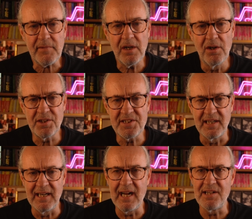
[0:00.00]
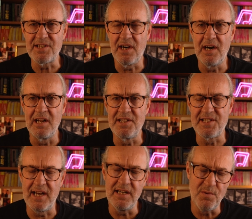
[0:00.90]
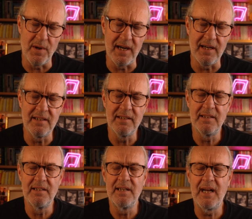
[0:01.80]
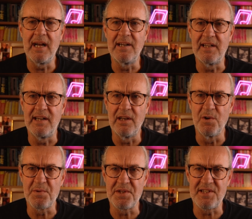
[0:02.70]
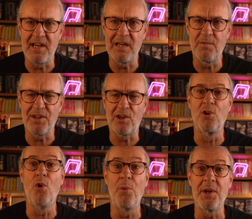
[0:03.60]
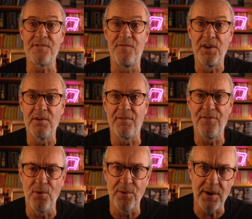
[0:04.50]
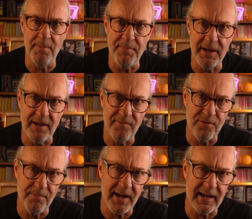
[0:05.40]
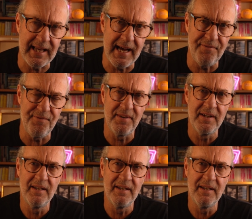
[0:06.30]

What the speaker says: looked inland to Hyden's End where Andy and Hills were staying, with a glorious view of Thorncombe Beacon from their gaff.